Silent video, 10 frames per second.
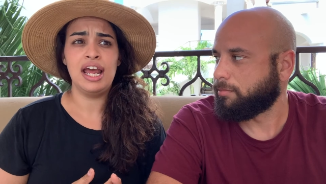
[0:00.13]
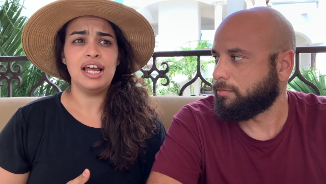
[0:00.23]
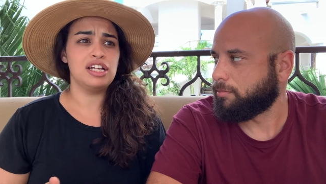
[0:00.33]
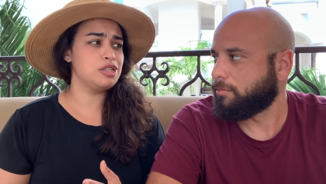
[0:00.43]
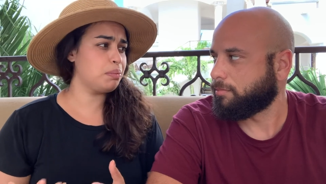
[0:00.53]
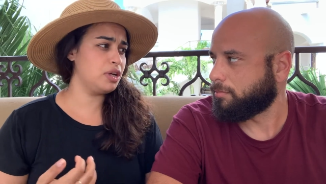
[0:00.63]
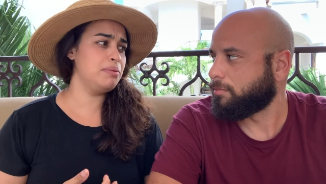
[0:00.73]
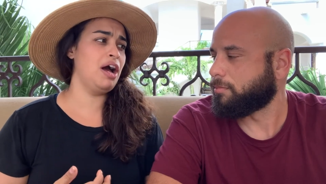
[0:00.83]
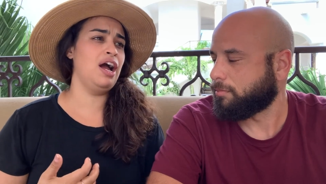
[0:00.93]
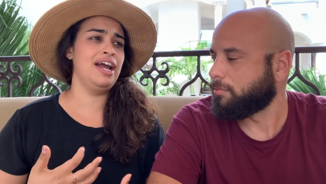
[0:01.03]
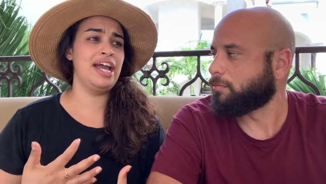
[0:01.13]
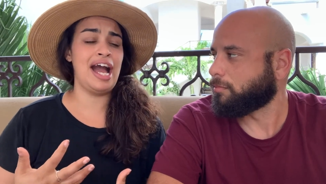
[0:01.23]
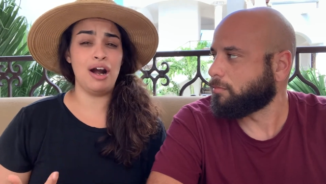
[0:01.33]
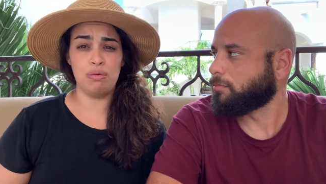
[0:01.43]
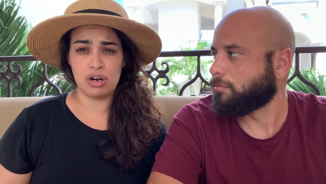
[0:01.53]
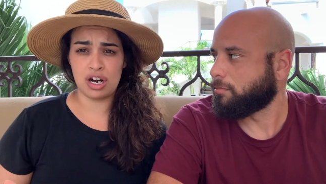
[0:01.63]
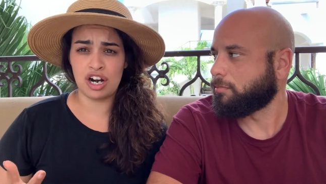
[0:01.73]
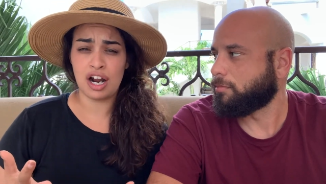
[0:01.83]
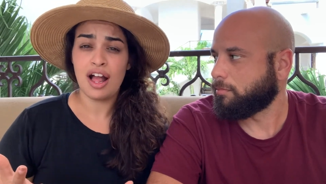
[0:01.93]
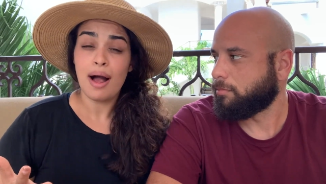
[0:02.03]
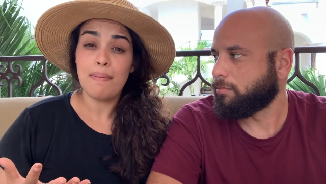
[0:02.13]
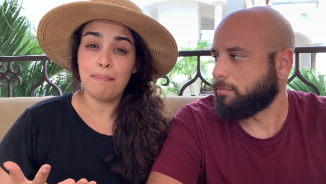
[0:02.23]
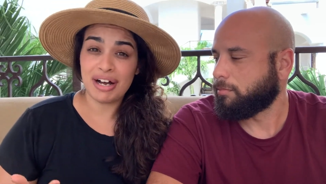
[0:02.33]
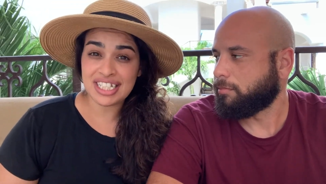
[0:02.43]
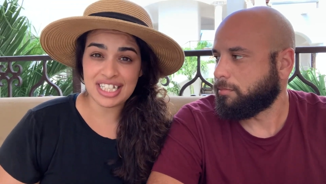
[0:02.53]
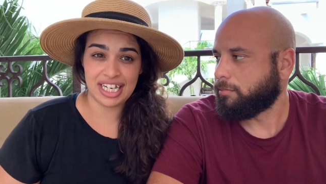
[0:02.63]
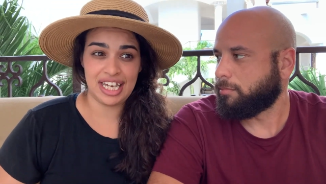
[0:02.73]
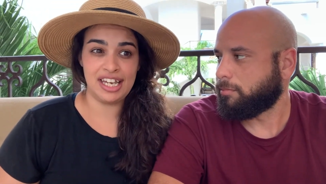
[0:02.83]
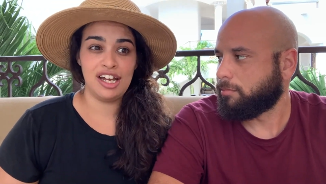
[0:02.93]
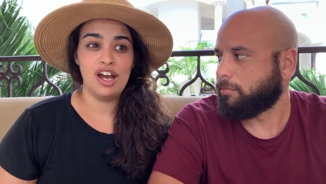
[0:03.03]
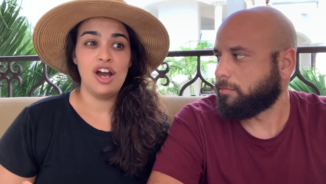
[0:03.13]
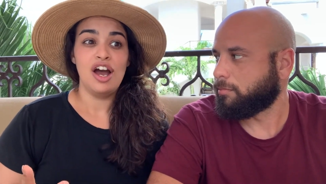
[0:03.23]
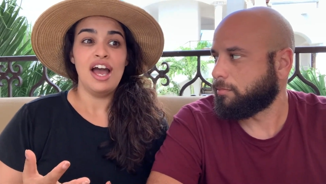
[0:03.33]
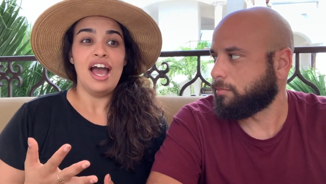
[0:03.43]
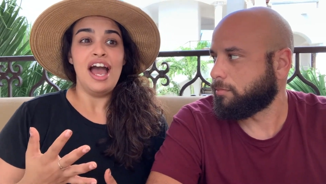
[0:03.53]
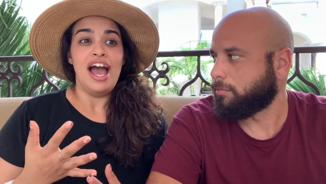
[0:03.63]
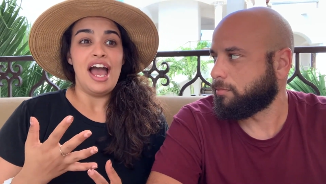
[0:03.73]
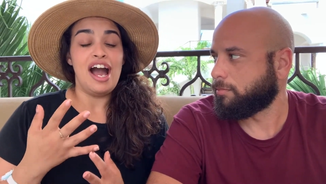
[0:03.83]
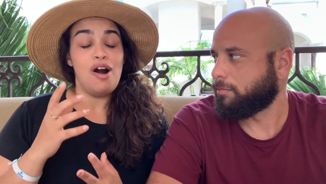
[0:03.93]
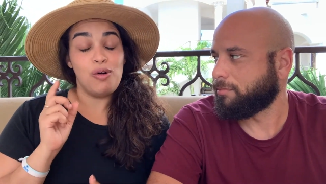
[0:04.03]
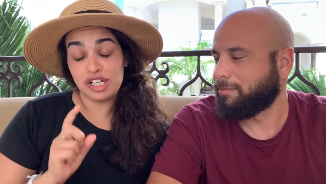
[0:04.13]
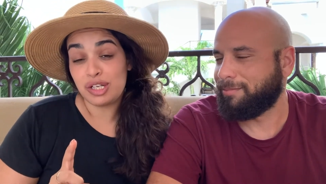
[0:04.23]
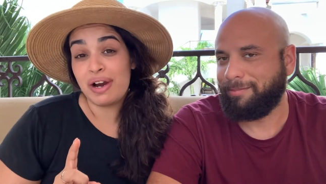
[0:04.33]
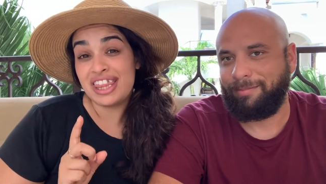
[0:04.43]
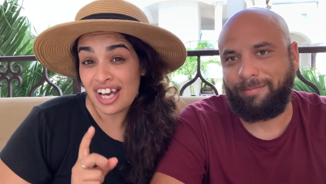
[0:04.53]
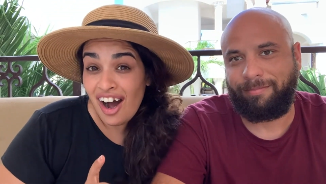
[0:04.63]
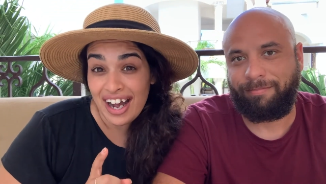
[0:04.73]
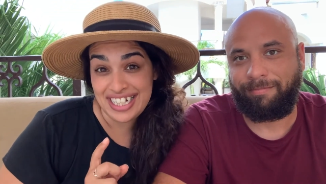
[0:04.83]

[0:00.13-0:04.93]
Speaker 1: Let's pre-buy our bus ticket. Or so I thought I